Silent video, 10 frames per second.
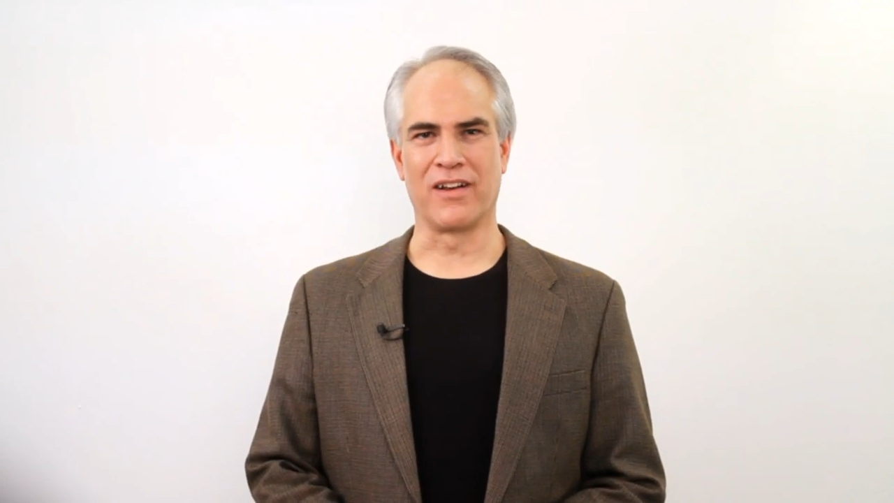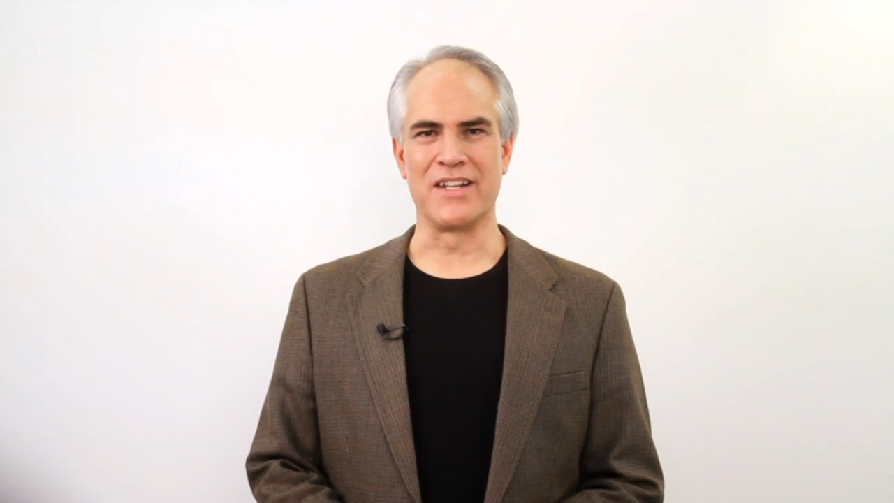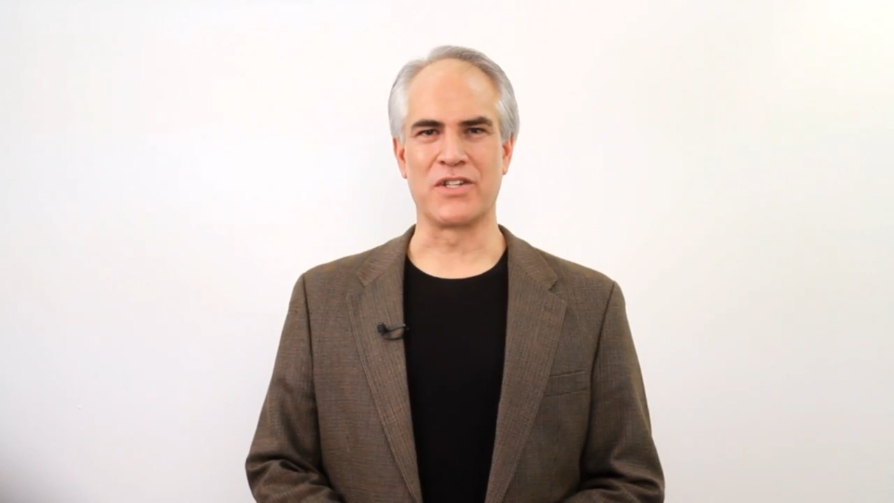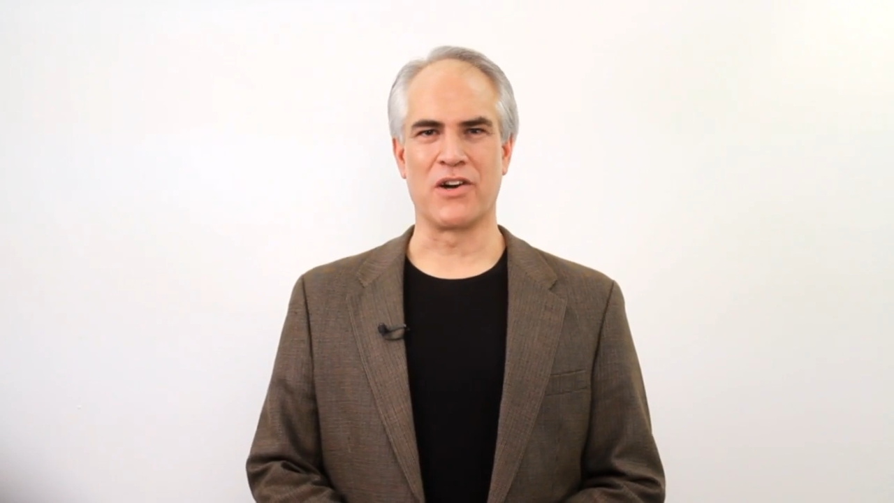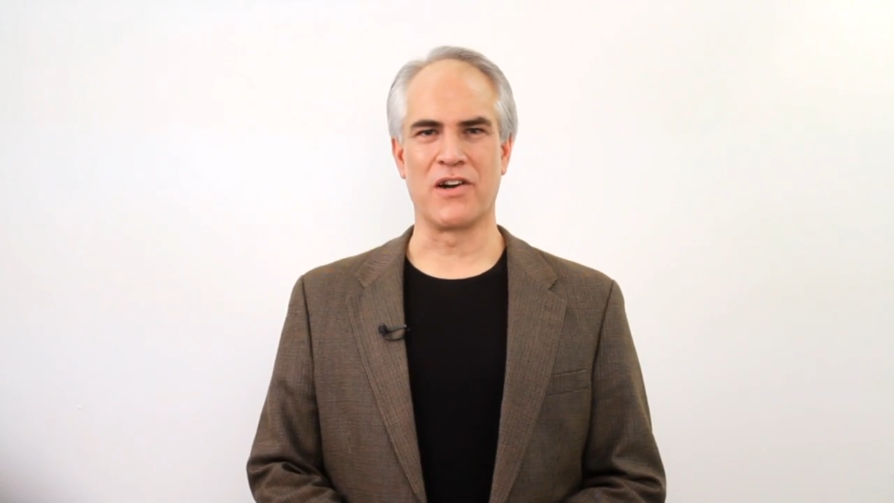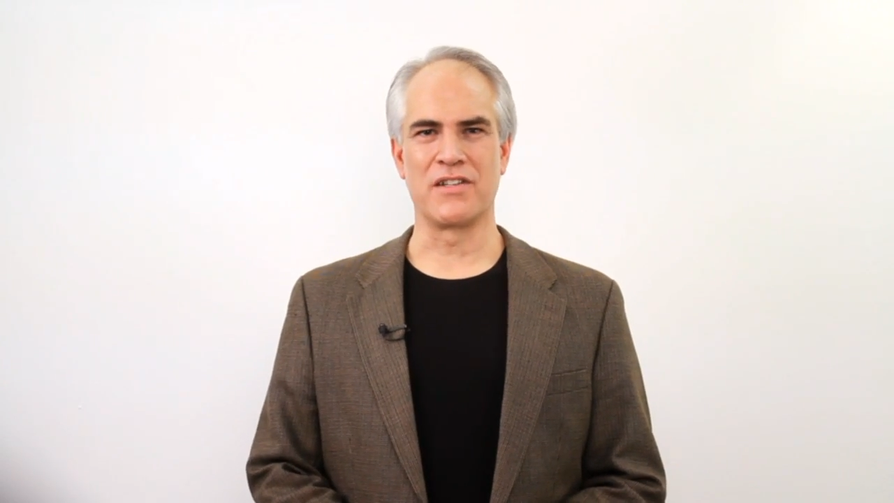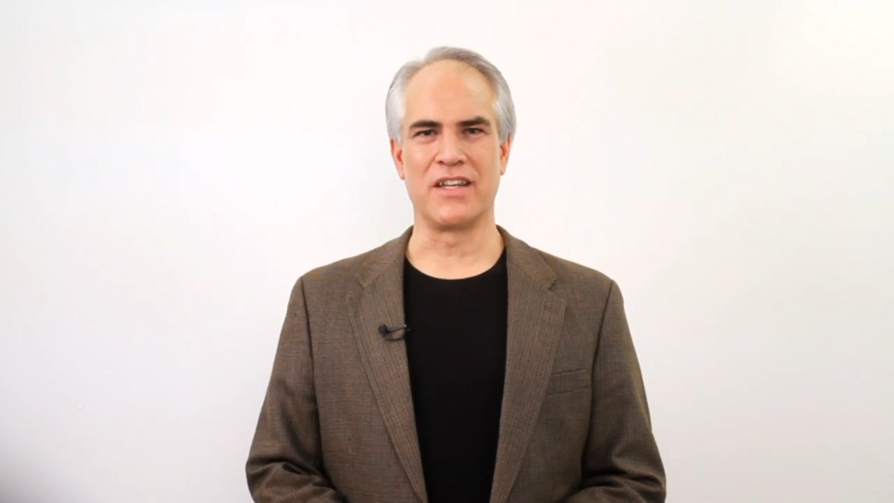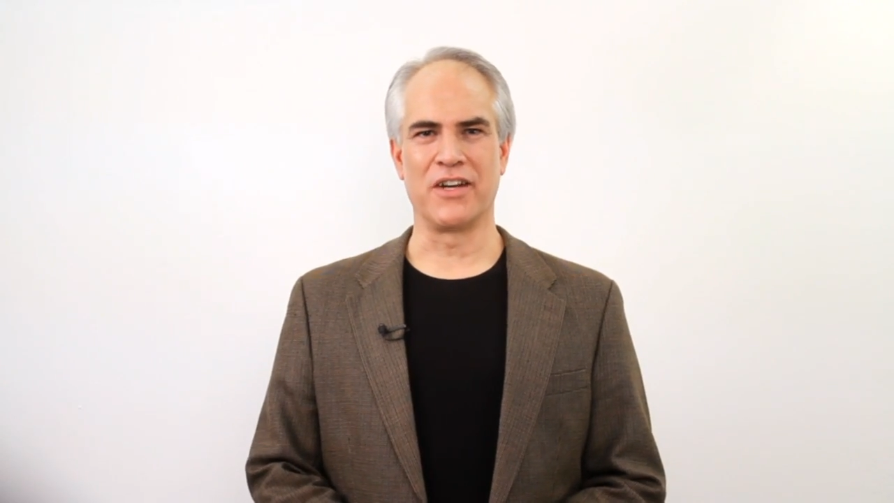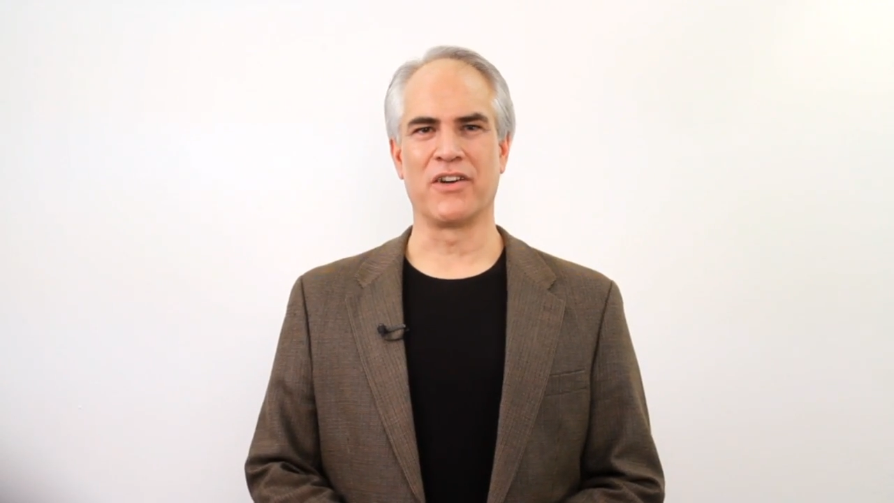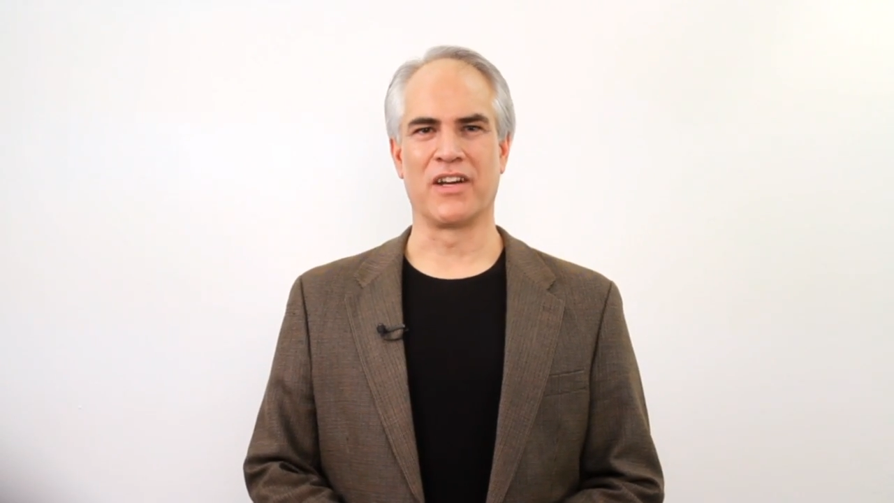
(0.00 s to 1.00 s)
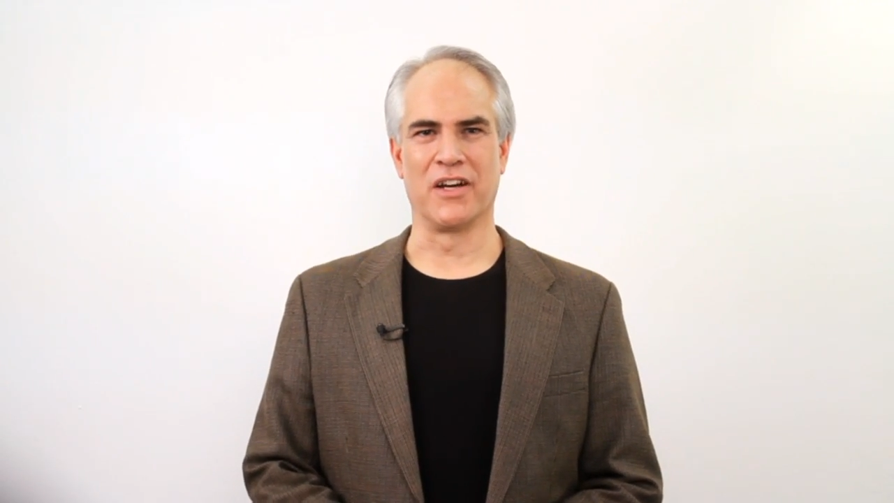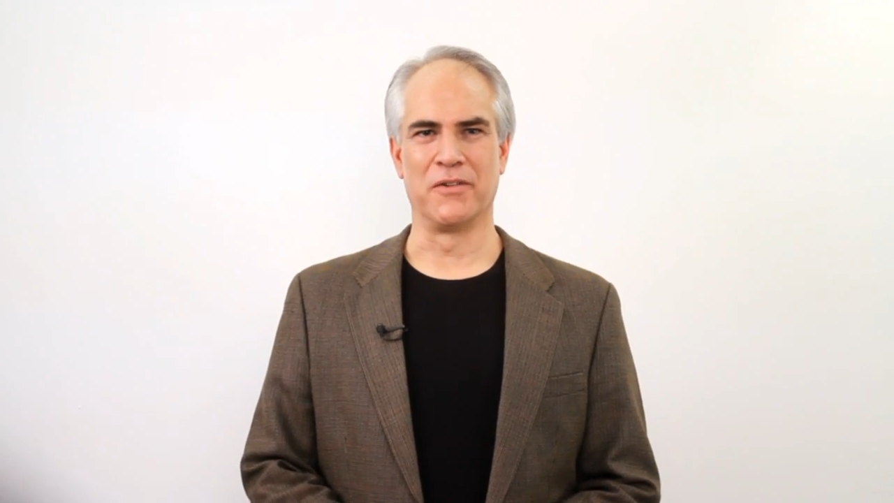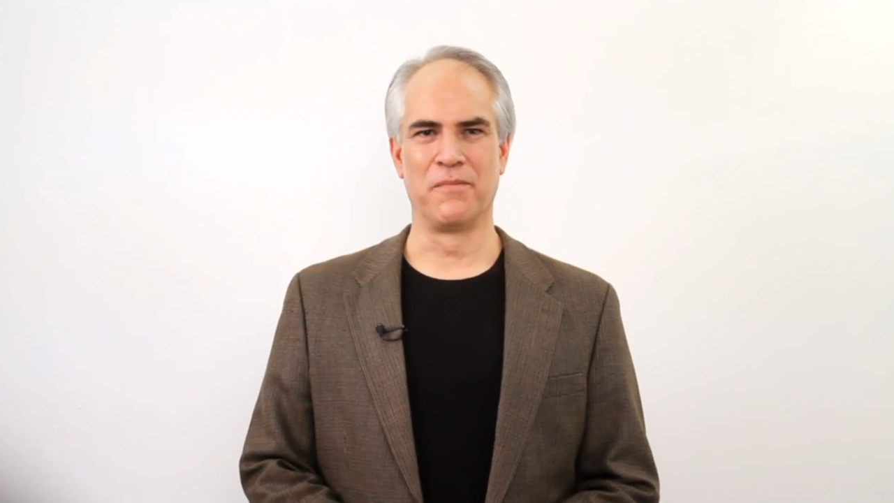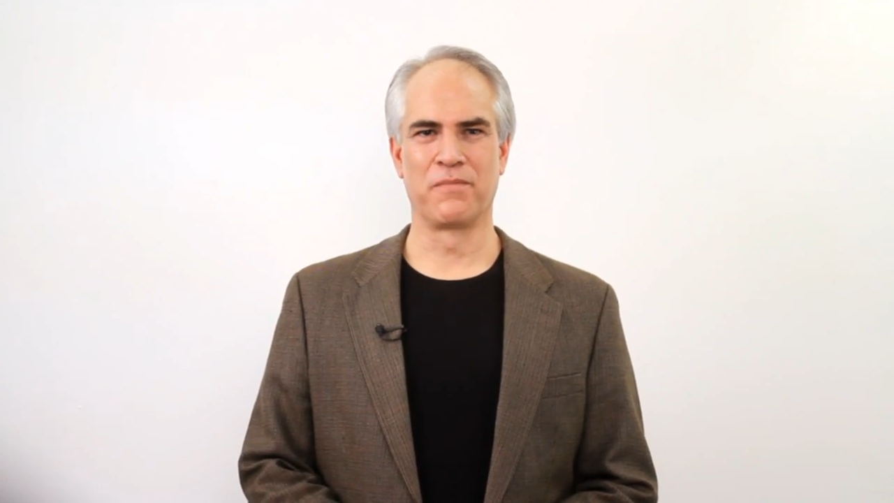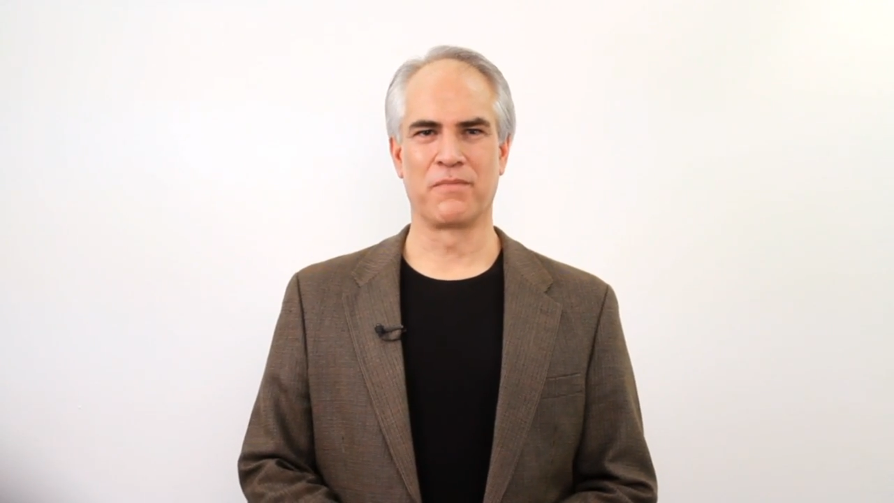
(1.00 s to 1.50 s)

lens guards a year ago,